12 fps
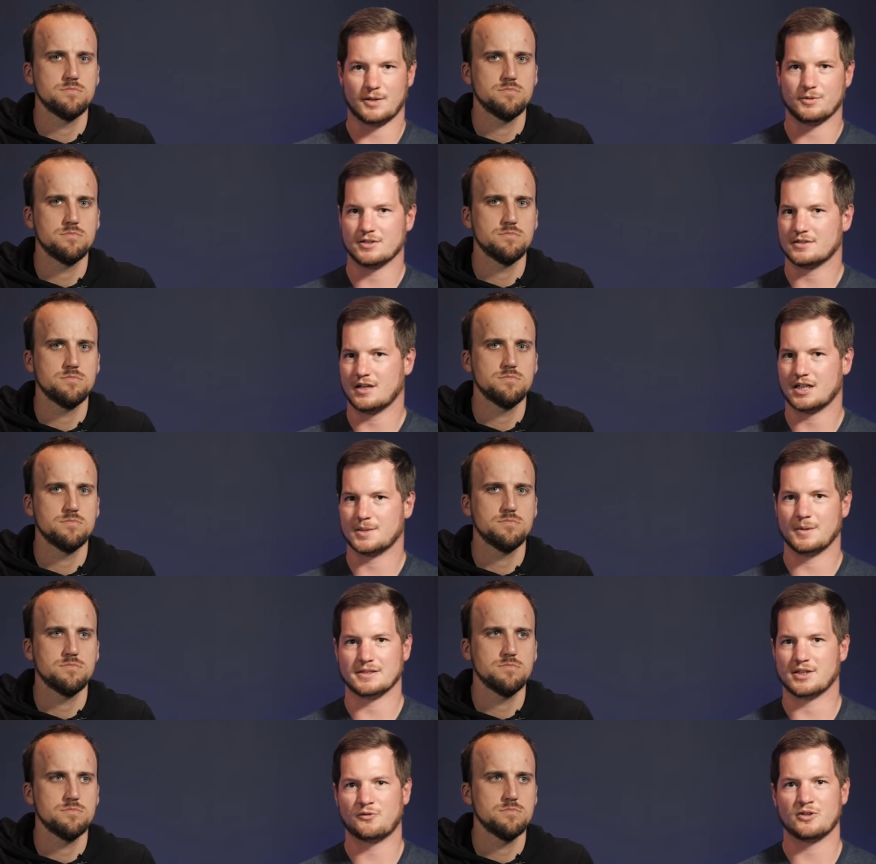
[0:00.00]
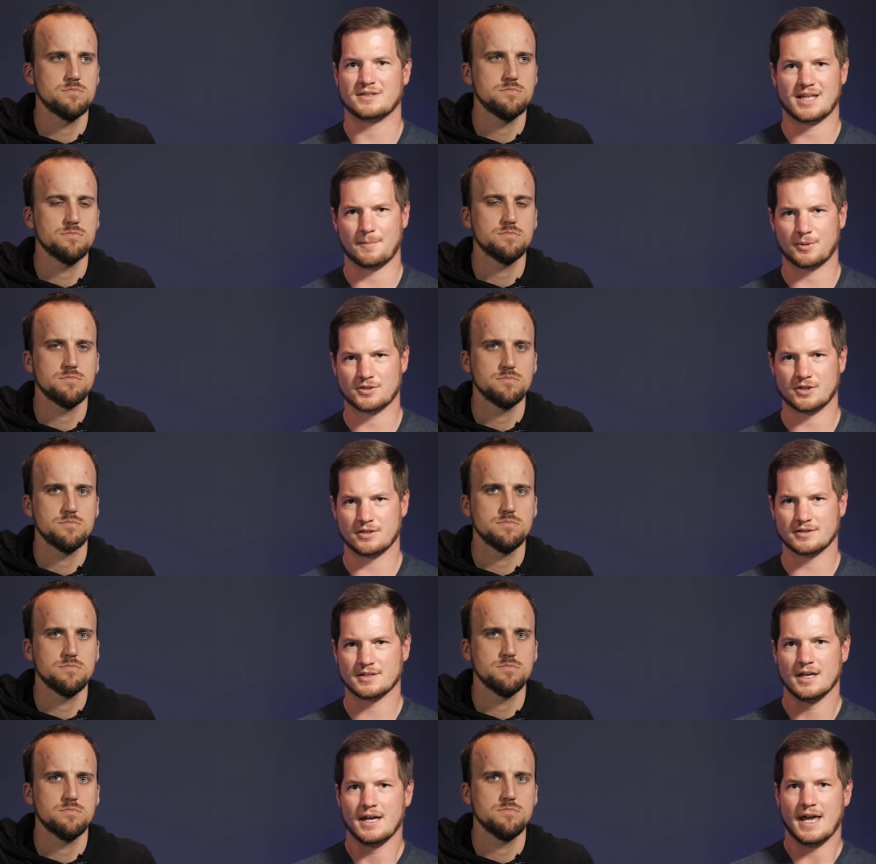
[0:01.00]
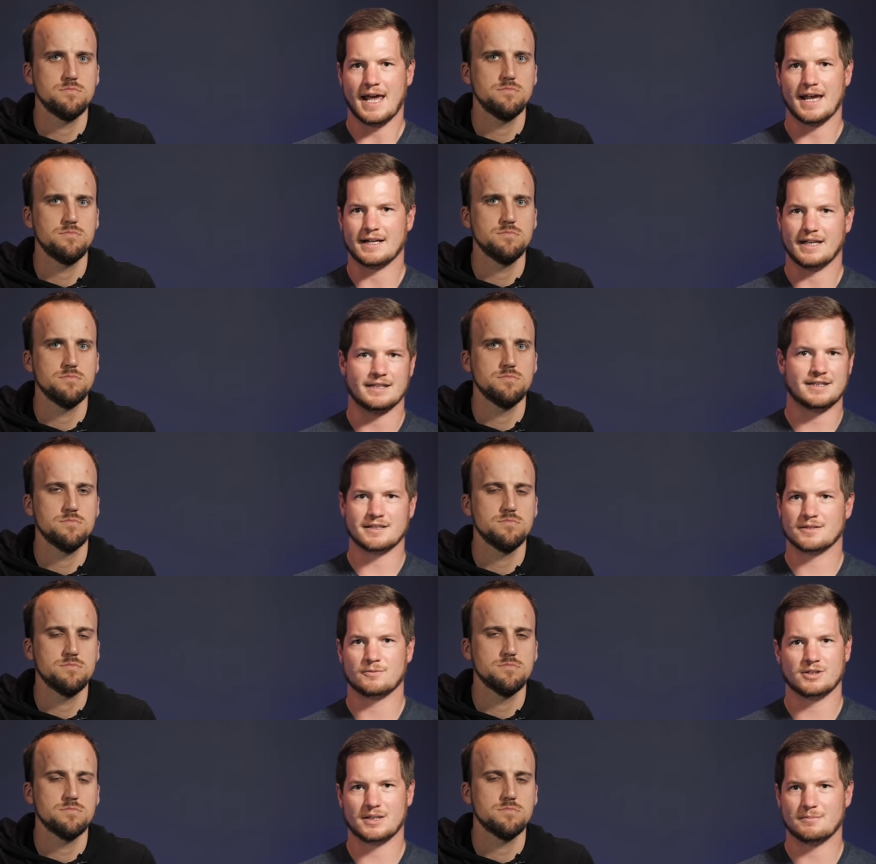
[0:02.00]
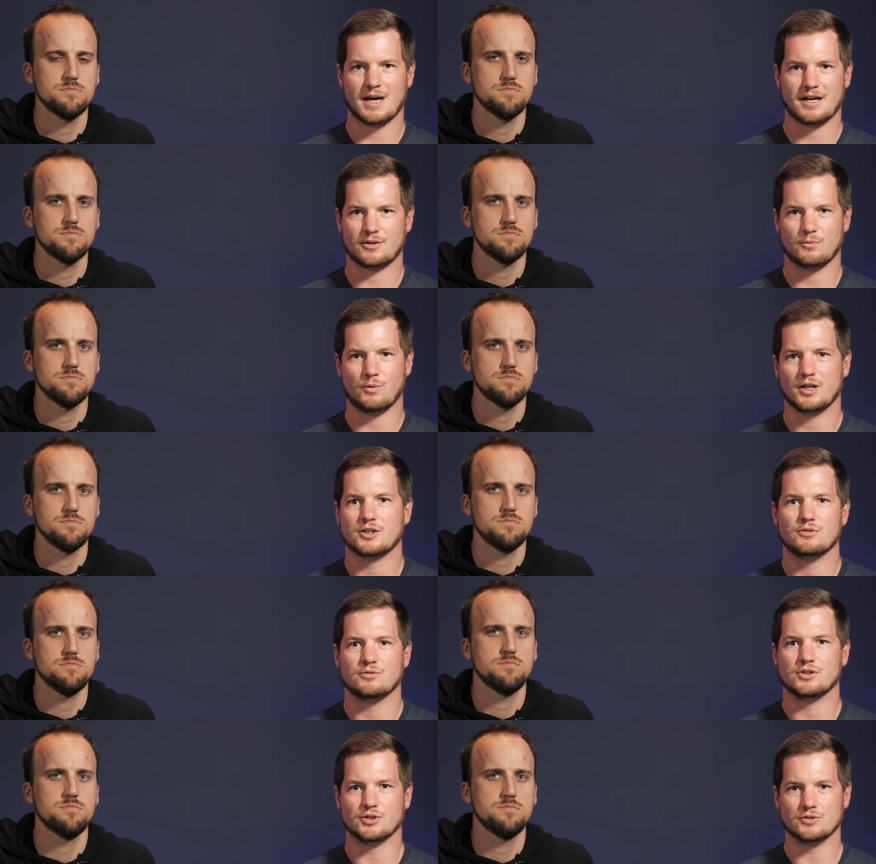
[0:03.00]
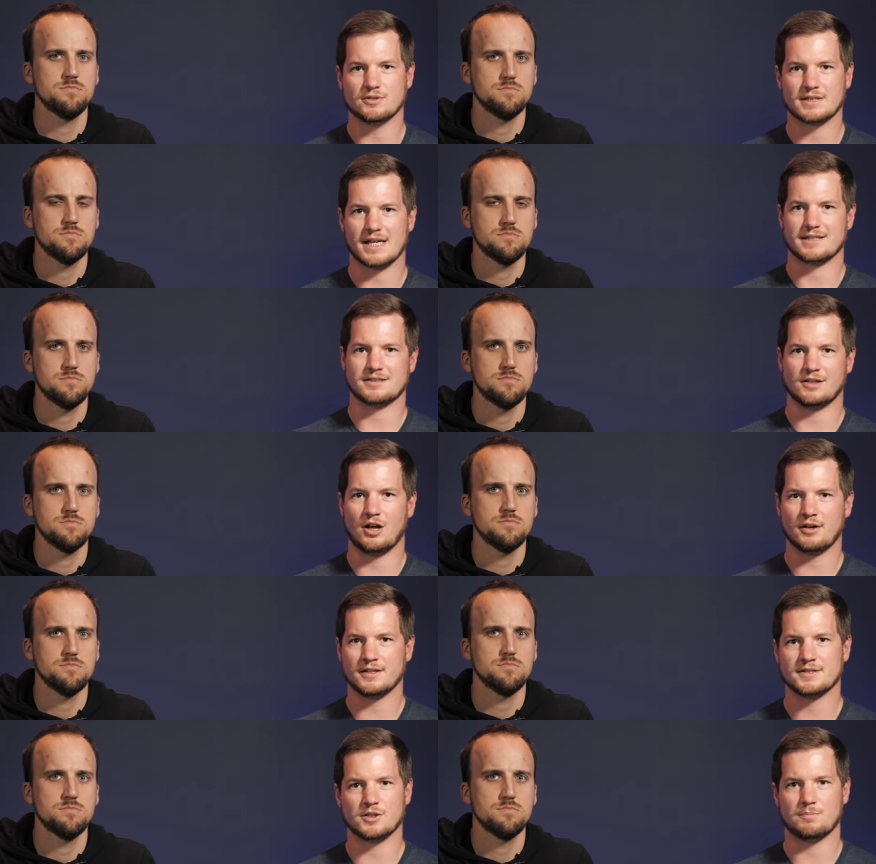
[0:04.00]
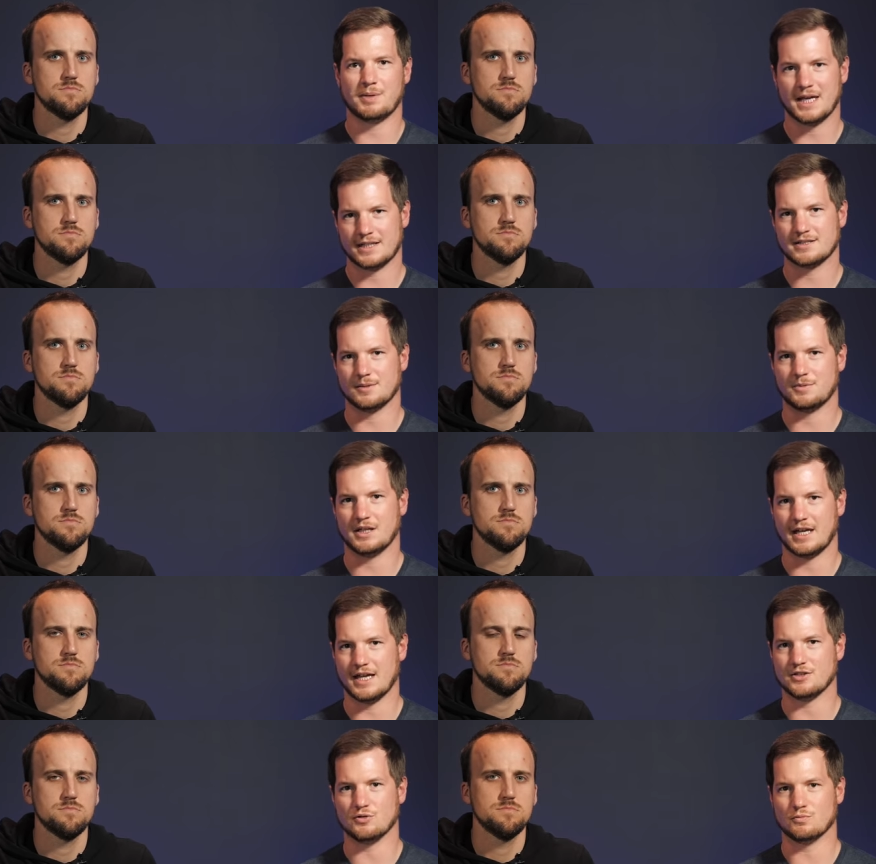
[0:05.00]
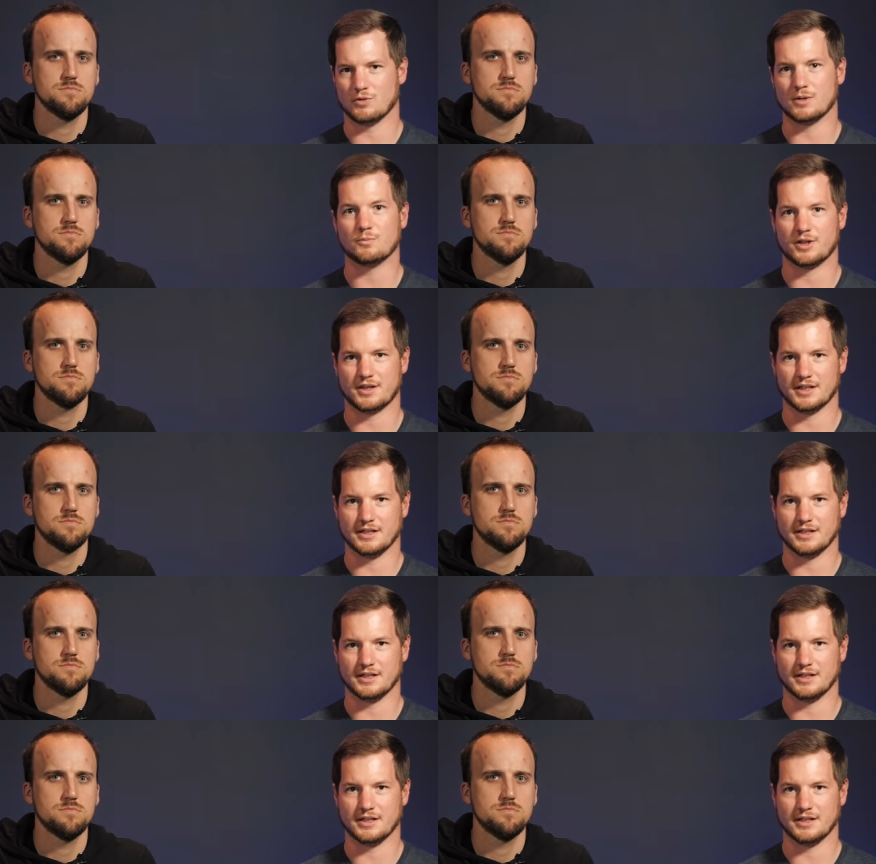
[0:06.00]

Speaker 1: like we just talked about, different temperatures, and it doesn't really matter what you use as long as you pick something and you run with